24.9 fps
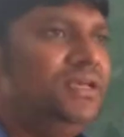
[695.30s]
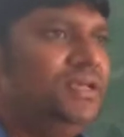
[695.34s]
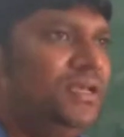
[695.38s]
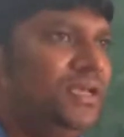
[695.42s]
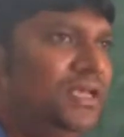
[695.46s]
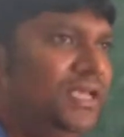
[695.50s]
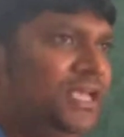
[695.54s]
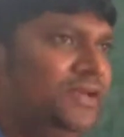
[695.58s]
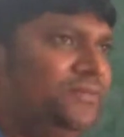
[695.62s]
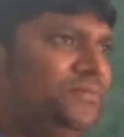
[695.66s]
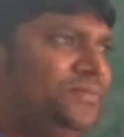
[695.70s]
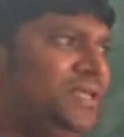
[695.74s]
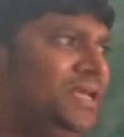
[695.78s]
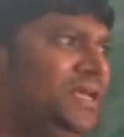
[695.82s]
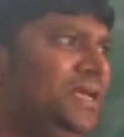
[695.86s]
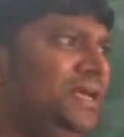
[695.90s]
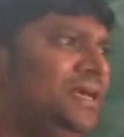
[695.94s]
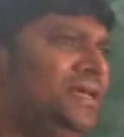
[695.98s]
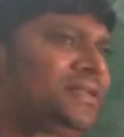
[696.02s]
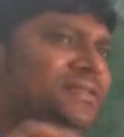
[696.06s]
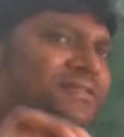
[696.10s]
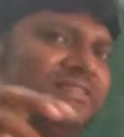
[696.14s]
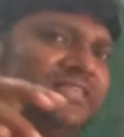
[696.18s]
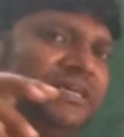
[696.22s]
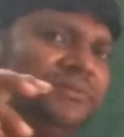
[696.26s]
If
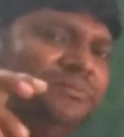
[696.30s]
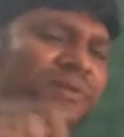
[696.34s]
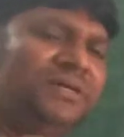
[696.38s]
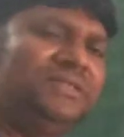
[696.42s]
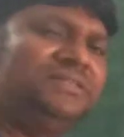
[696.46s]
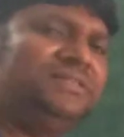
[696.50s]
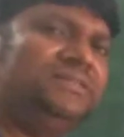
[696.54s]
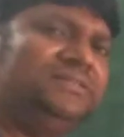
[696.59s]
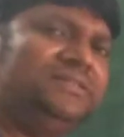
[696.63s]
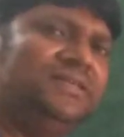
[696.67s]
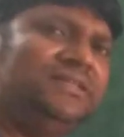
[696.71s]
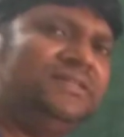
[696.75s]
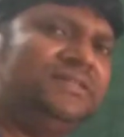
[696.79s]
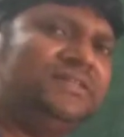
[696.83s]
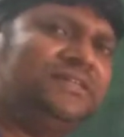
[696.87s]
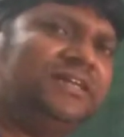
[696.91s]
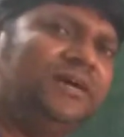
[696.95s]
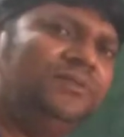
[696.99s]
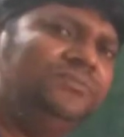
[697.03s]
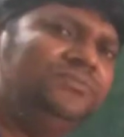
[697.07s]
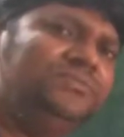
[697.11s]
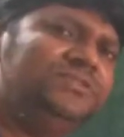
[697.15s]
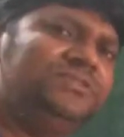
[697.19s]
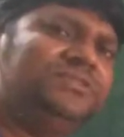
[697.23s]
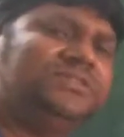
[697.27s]
their summer season
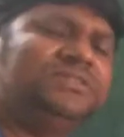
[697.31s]
comes,